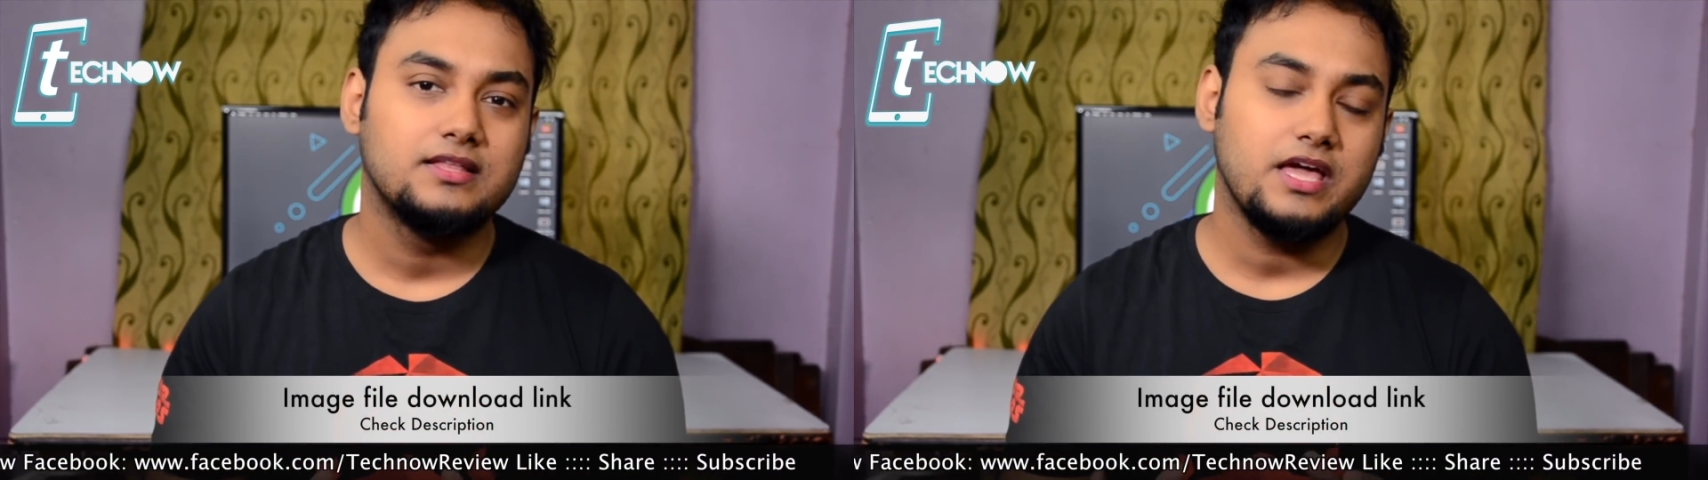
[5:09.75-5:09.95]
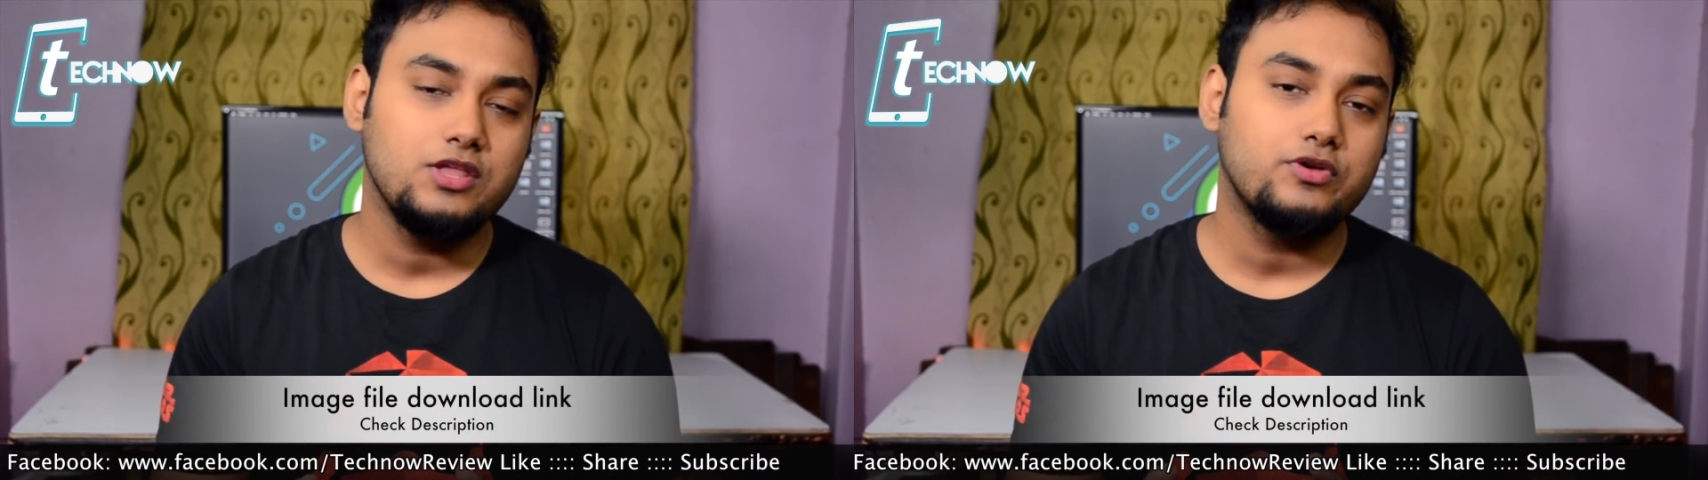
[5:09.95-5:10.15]

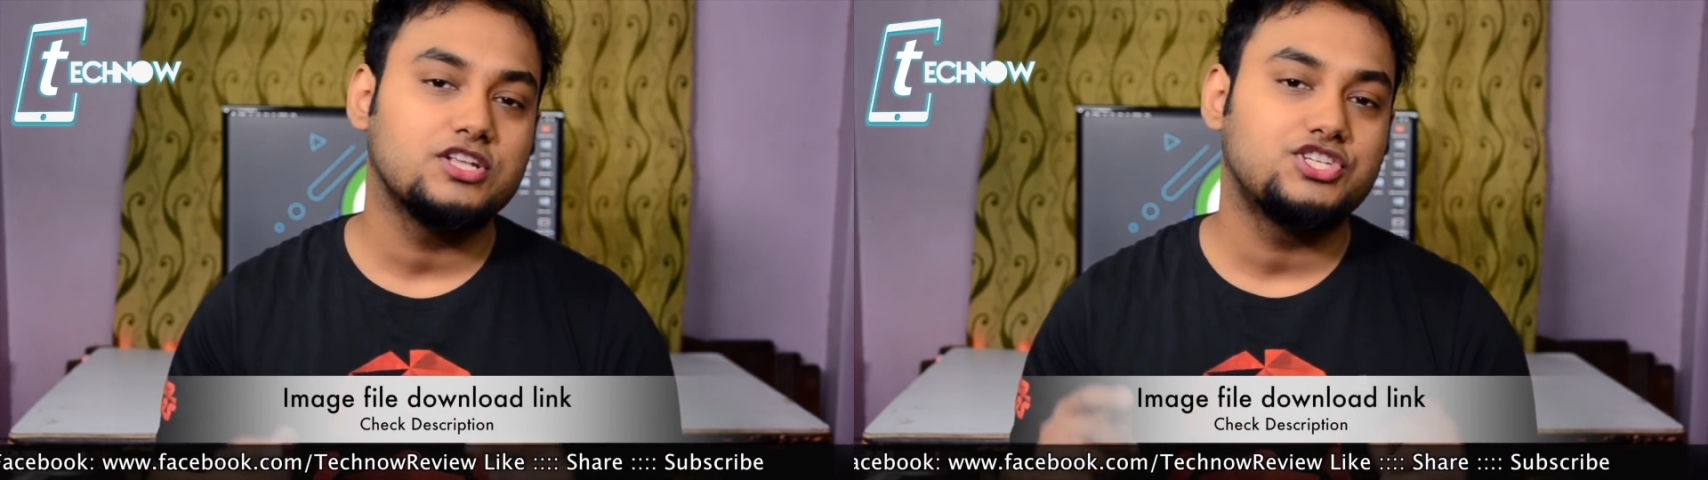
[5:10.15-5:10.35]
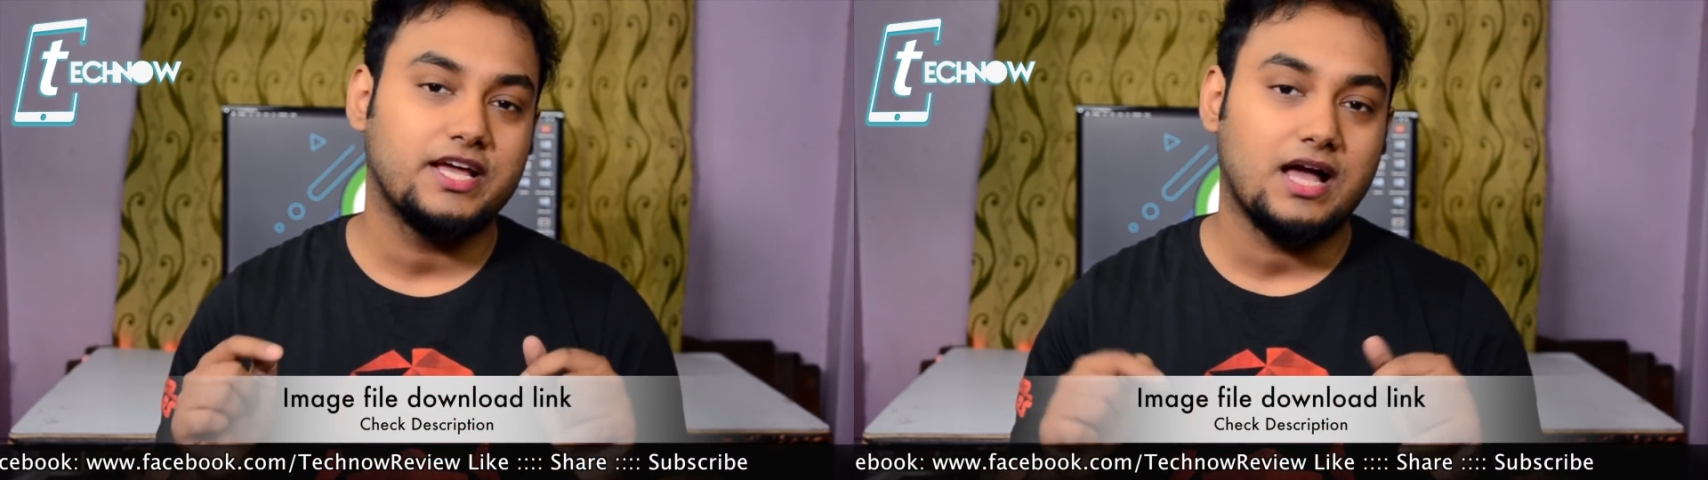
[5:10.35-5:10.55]
then you
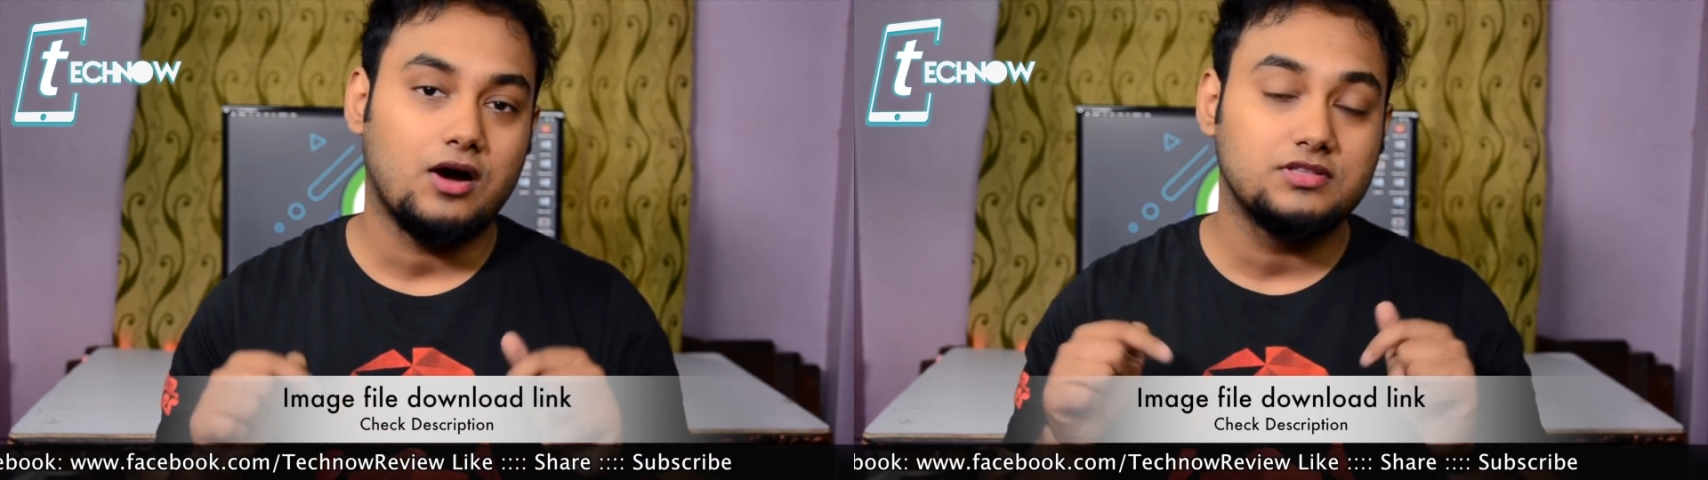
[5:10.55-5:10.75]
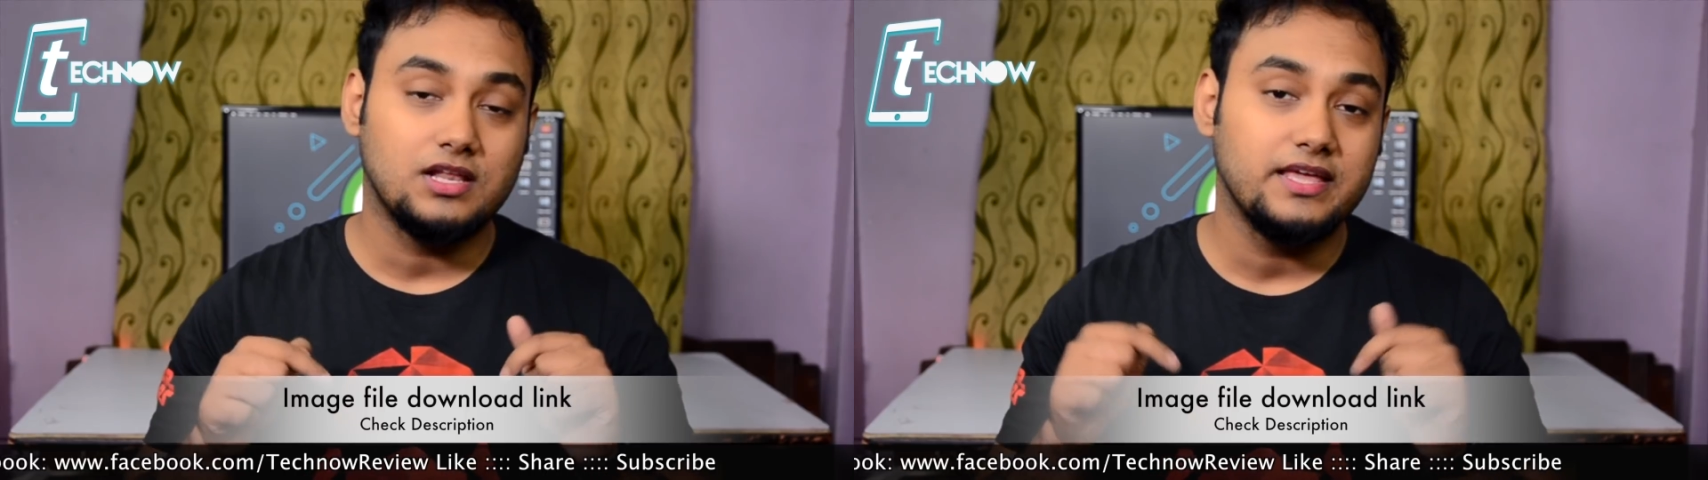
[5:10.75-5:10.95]
can check
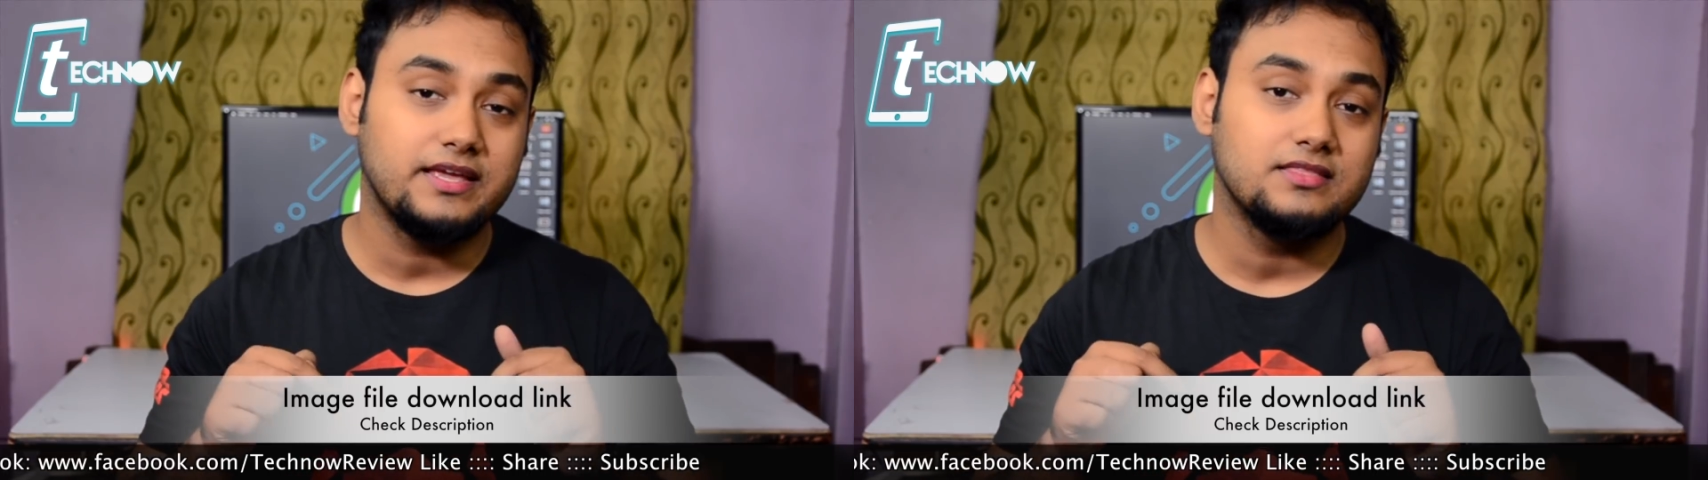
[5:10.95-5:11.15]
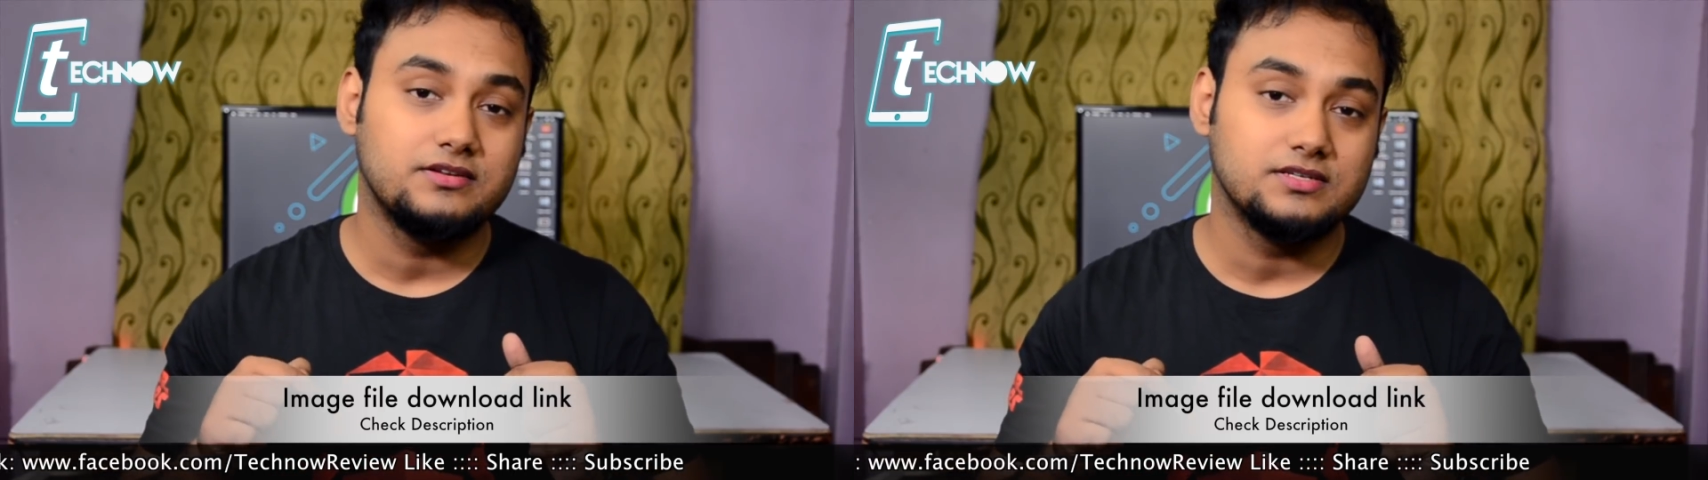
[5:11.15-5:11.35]
out the link
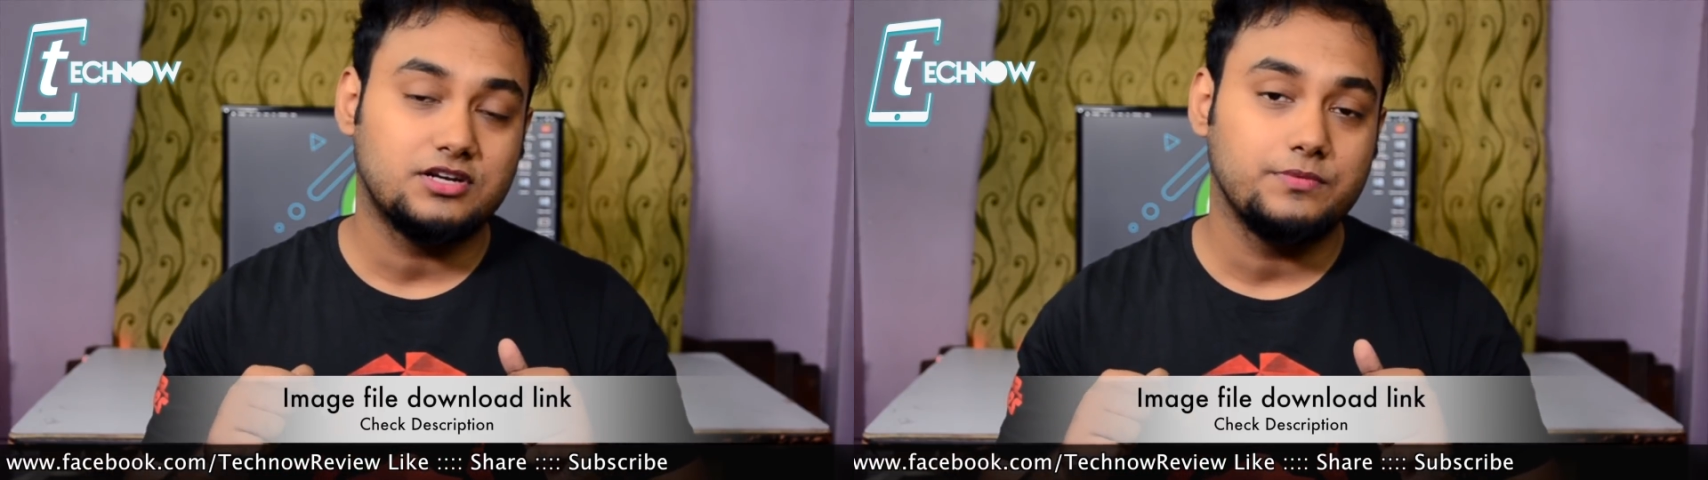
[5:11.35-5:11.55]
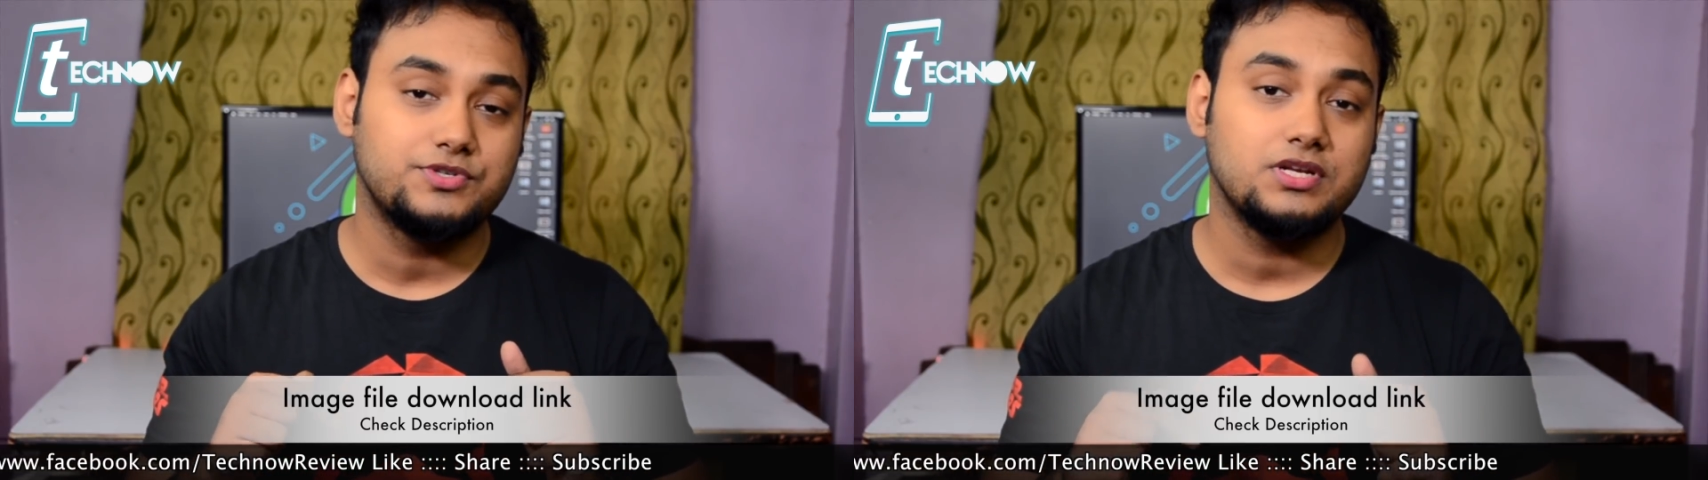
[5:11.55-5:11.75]
in the
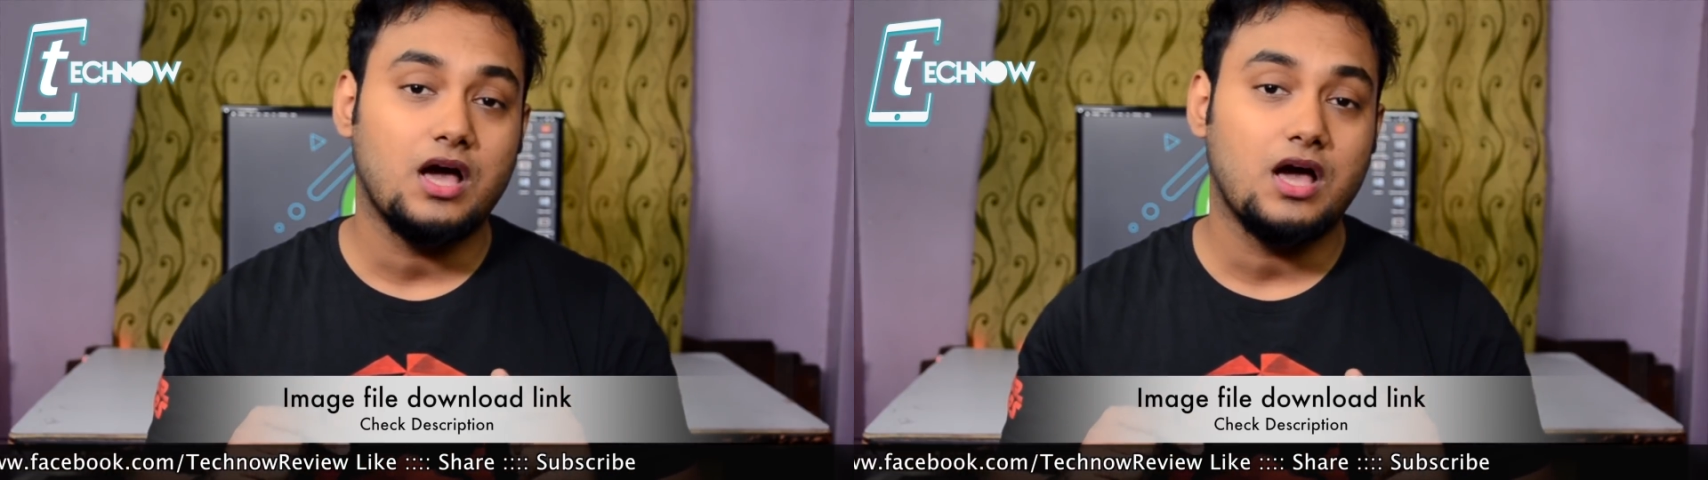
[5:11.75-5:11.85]
description.